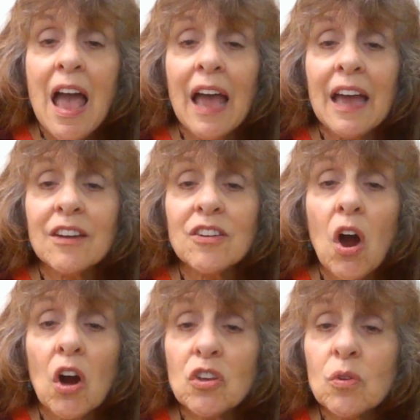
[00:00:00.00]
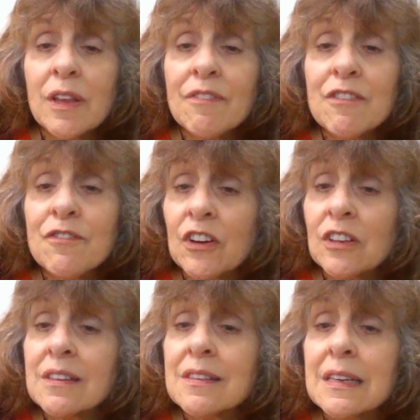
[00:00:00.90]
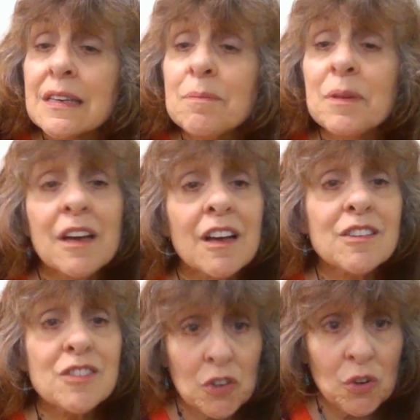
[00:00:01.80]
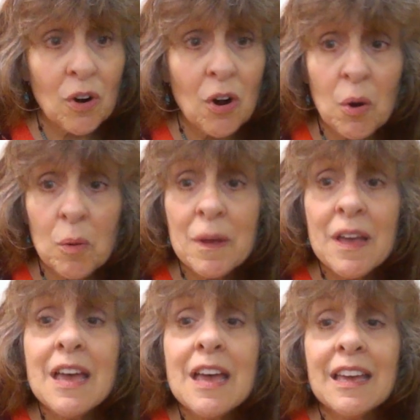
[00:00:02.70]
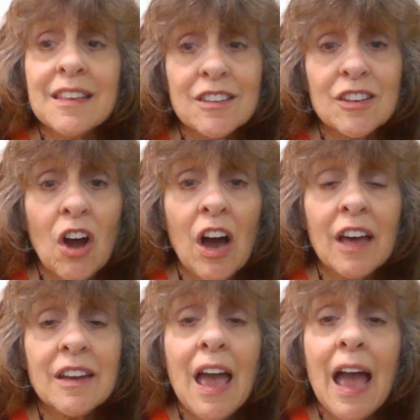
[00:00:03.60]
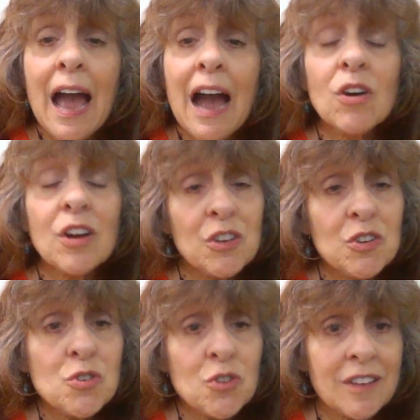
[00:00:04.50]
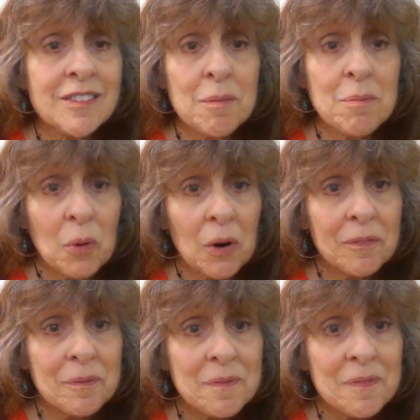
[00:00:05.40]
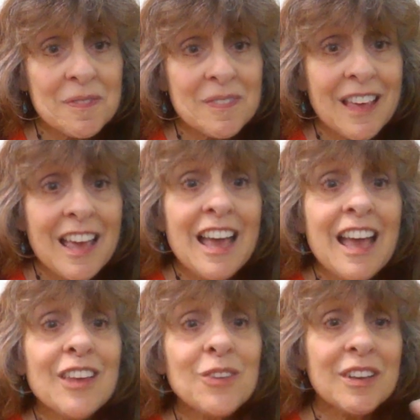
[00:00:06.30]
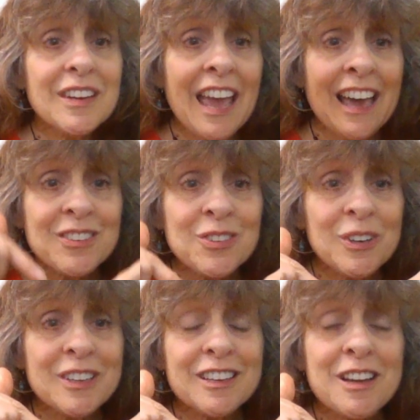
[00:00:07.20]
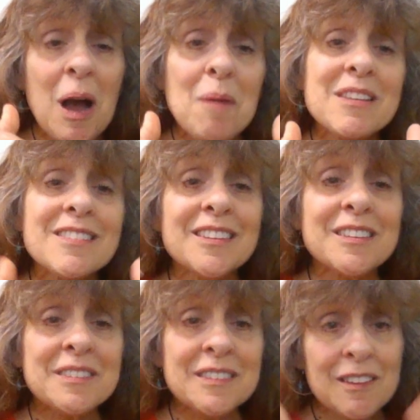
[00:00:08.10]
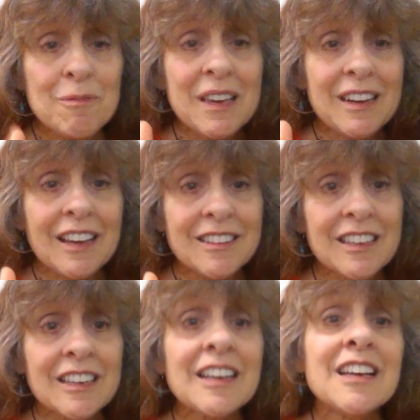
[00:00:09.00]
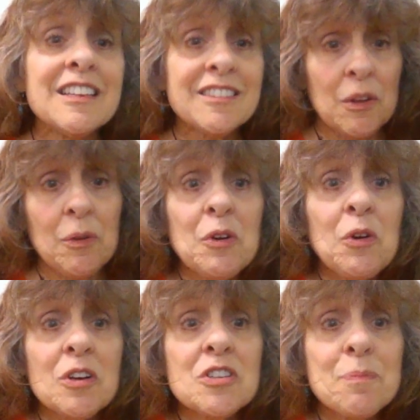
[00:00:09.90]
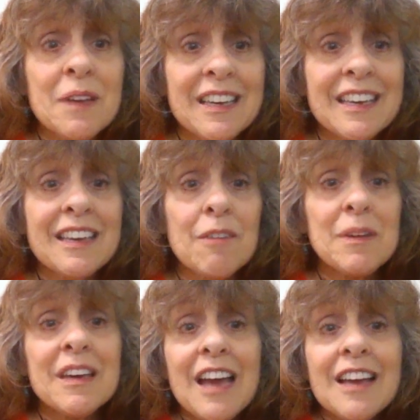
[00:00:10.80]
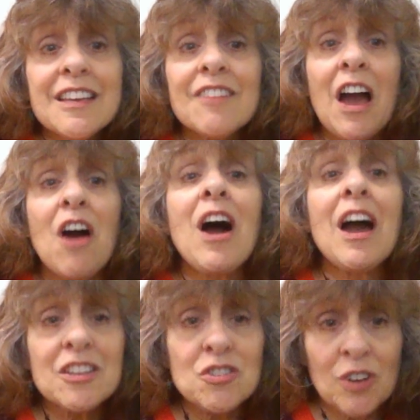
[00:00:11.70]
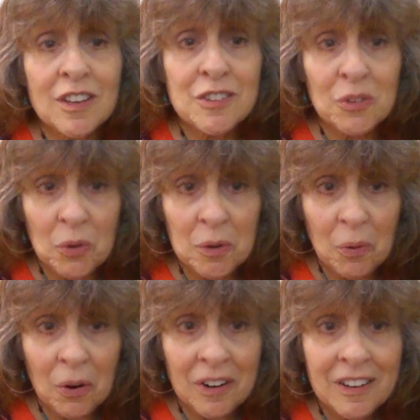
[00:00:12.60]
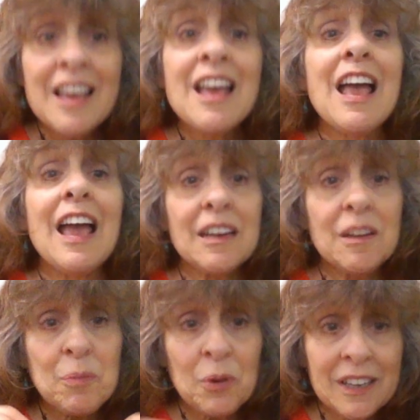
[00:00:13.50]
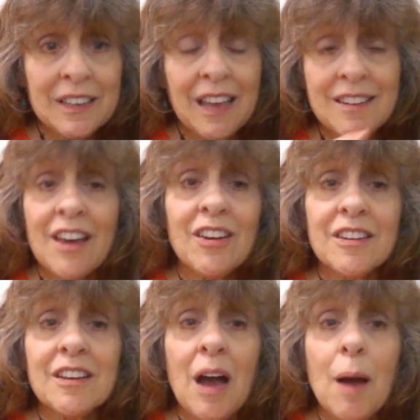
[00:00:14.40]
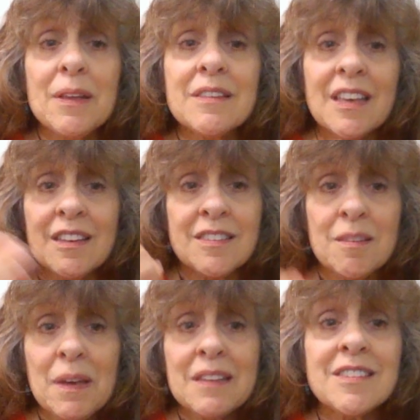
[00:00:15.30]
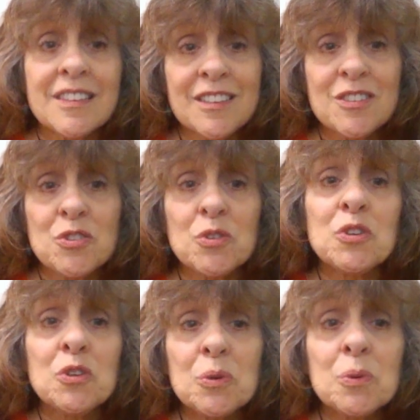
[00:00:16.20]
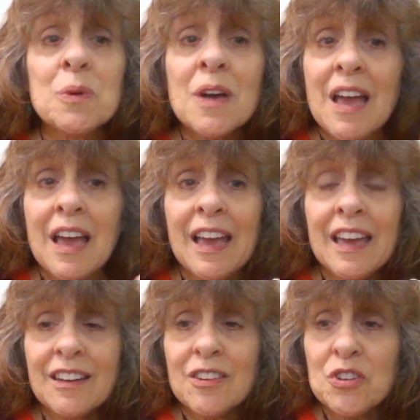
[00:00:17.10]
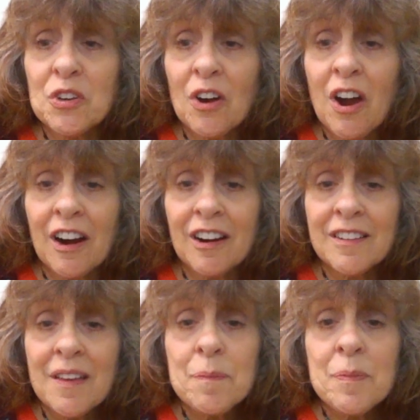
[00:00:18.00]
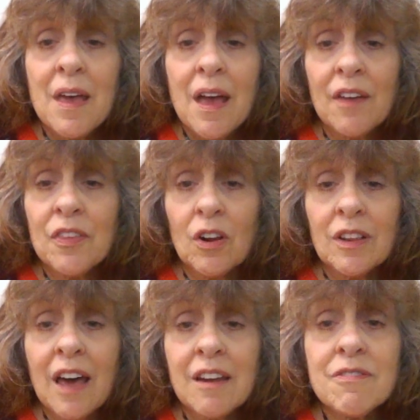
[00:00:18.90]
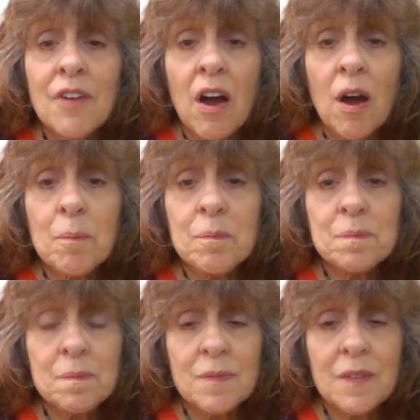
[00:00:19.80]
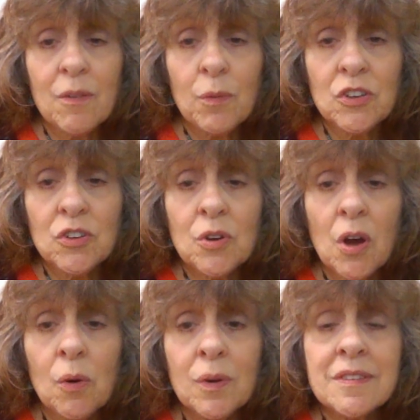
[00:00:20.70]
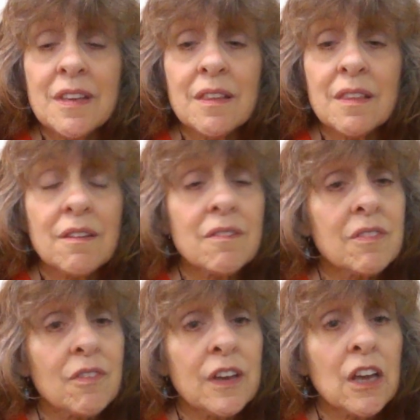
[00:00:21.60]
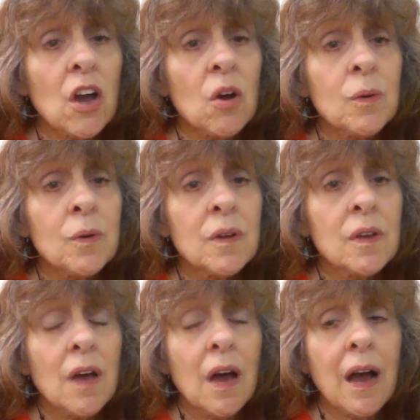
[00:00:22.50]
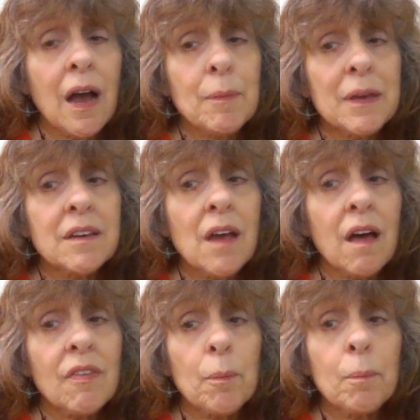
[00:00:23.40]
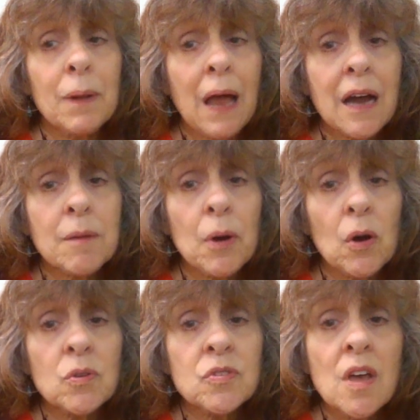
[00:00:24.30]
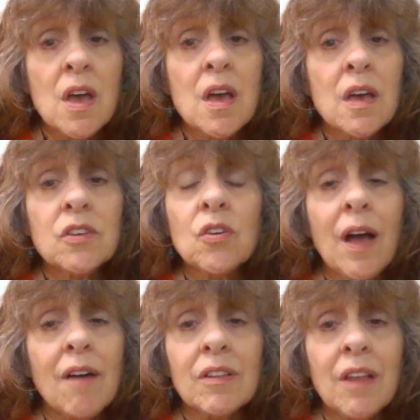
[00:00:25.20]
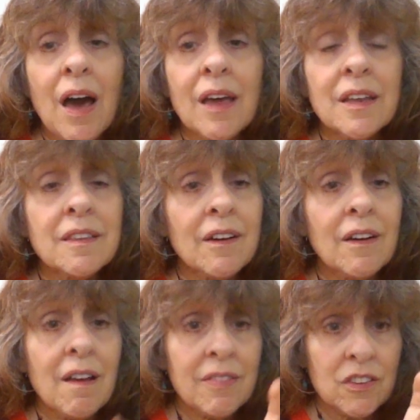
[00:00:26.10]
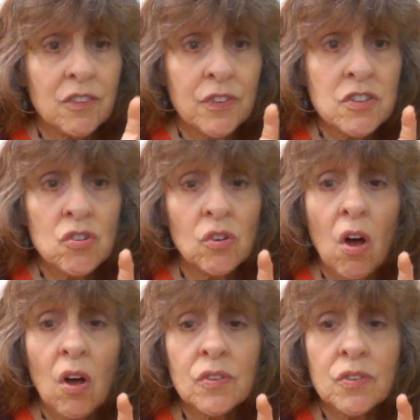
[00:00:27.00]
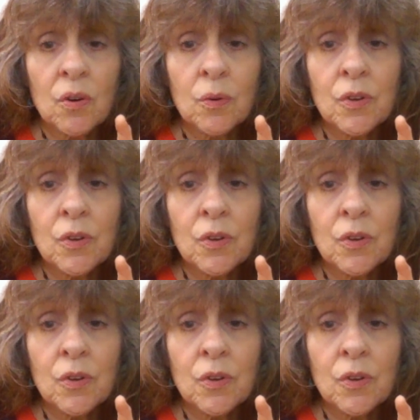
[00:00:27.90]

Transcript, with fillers: And are you living fearlessly because your hope is in God? How can you trust Him more? You can answer in the comments and give me an idea. They'll encourage me and give me an idea of how I can trust the Lord more. And in putting that down in the comments, it cements it into you and into your heart. There are a lot of, when you go and see the video, the blog post, you'll have a lot in there that's visual also.